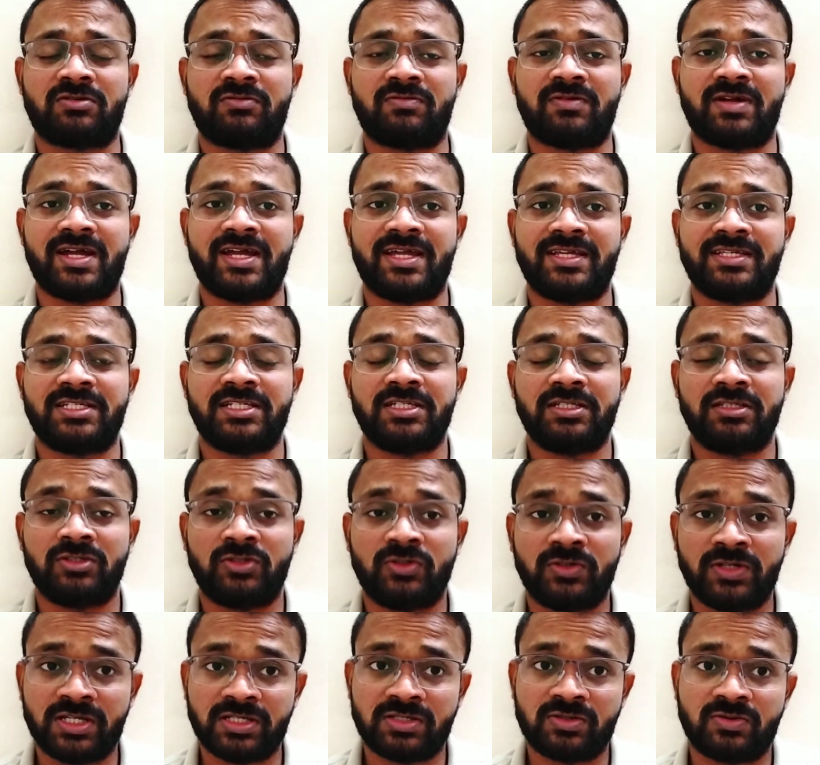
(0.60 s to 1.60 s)
Christ. In
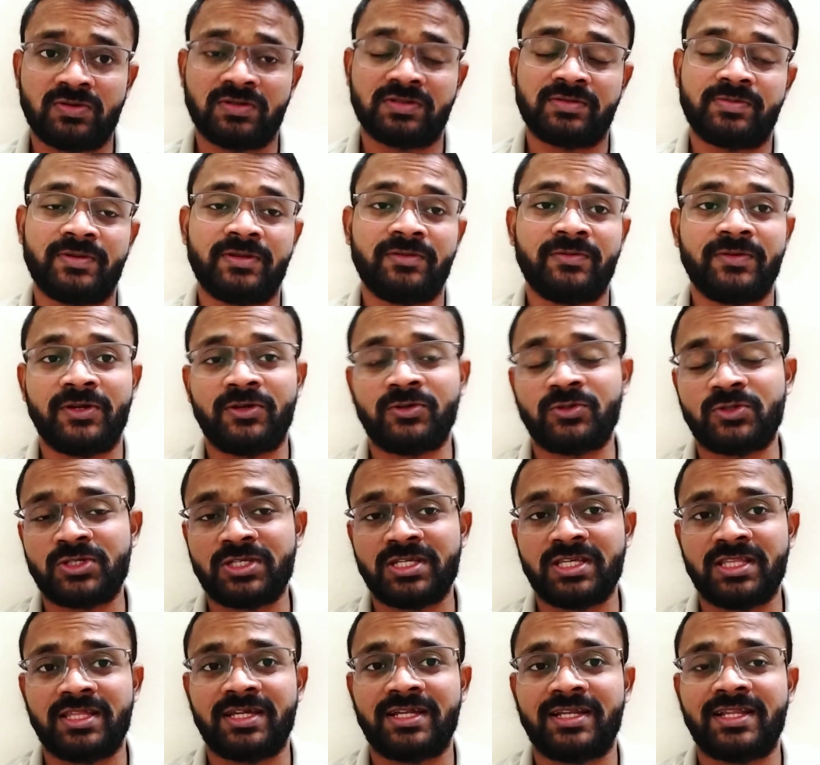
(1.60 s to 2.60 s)
today's gospel, we could
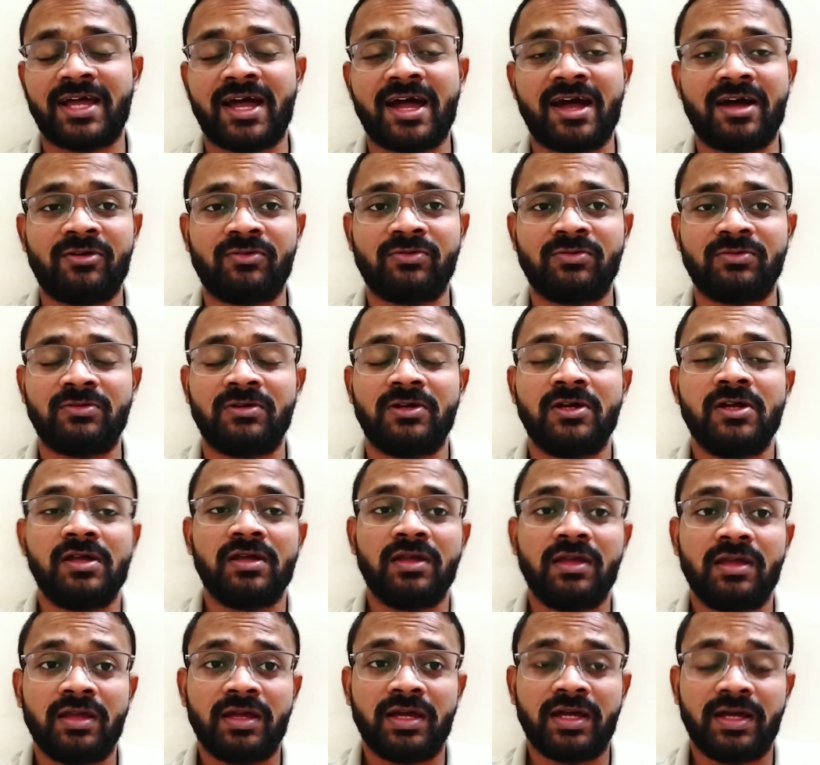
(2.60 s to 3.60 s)
see that how
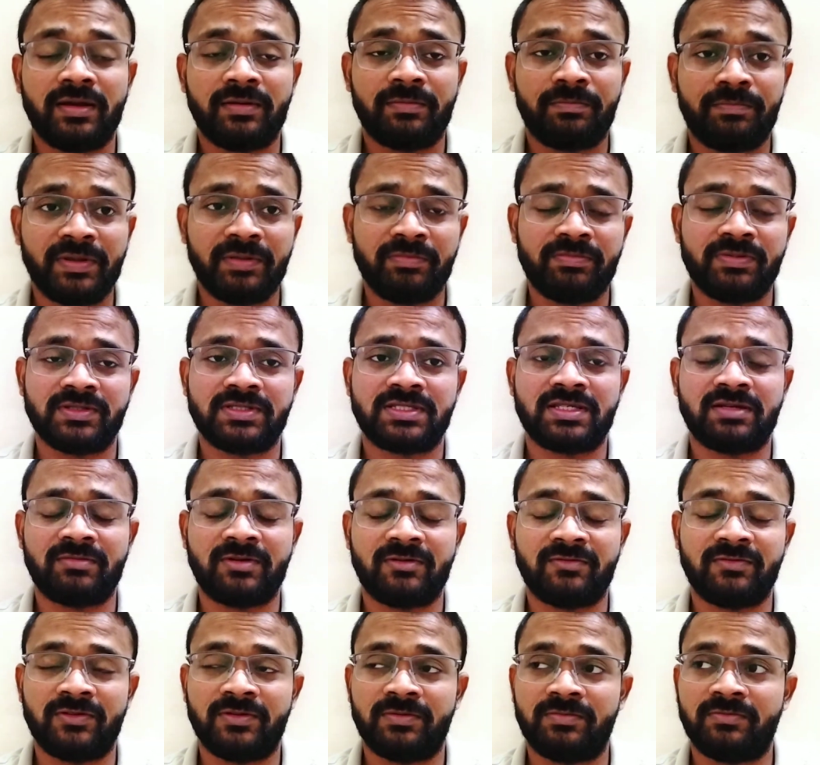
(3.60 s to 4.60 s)
people, some
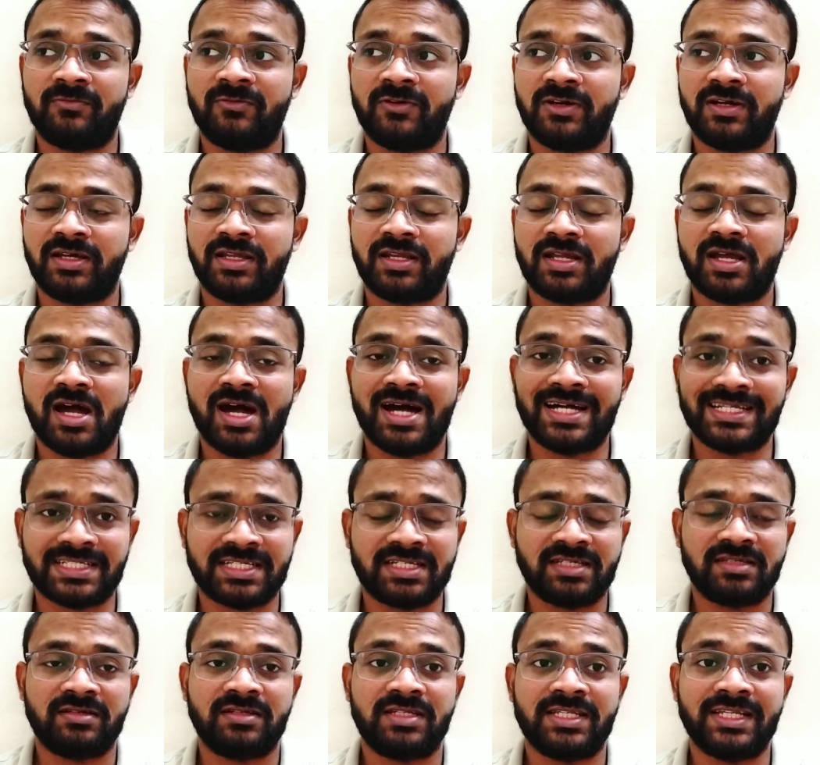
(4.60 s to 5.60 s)
of them were
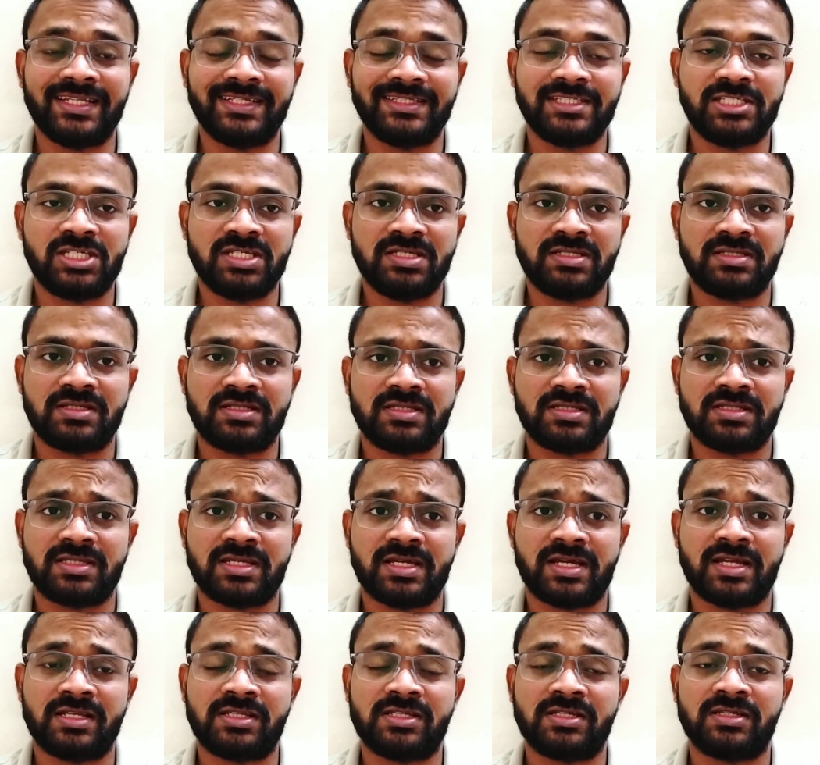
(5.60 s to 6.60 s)
telling Jesus
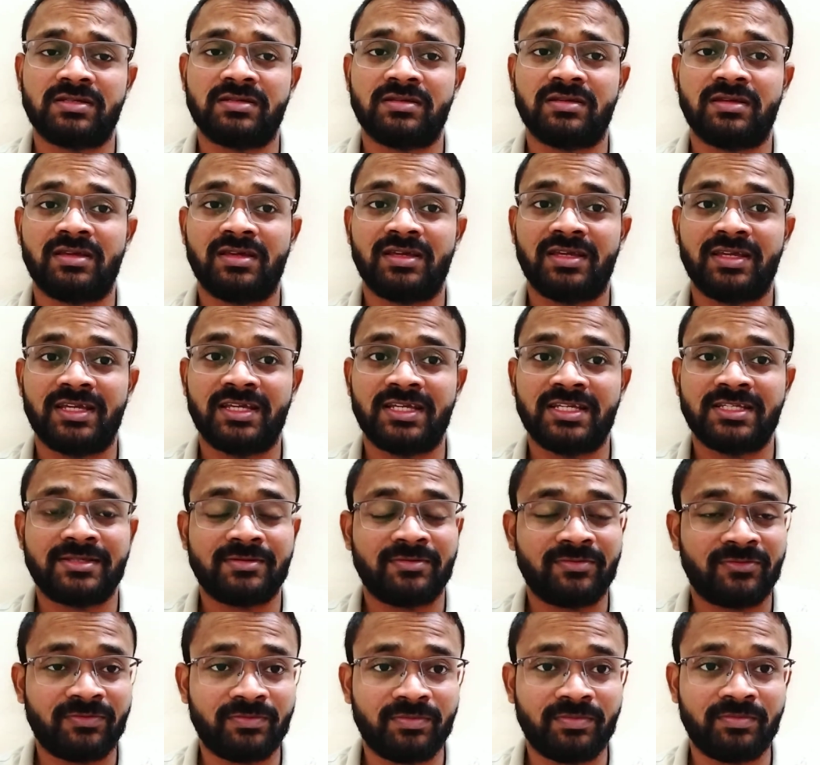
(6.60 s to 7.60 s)
that
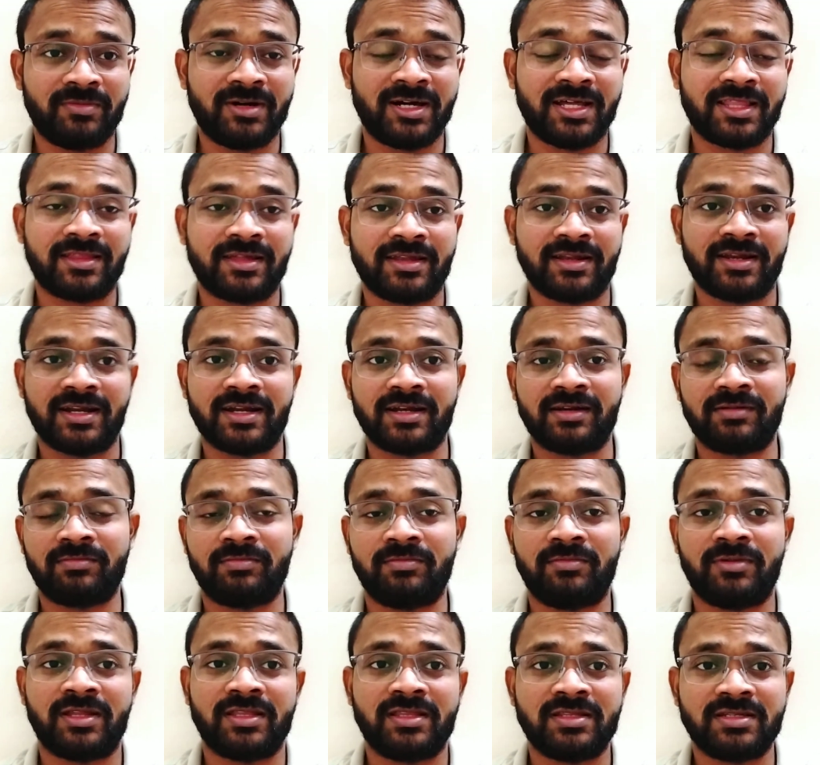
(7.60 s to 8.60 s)
his mother and
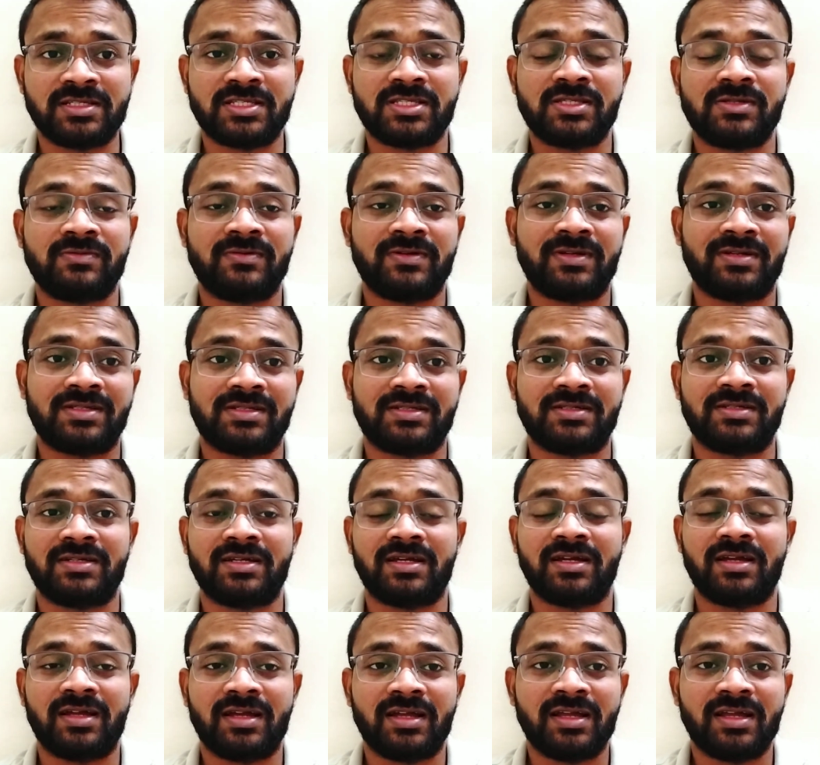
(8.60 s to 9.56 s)
brothers were